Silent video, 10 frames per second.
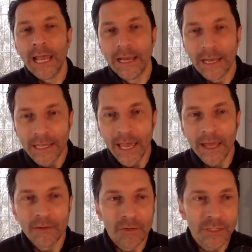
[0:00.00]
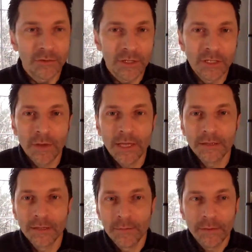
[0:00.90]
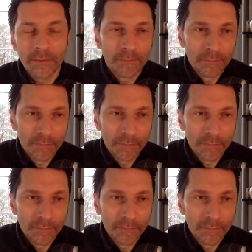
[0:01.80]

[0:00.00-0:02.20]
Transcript: And again, restricted by the limited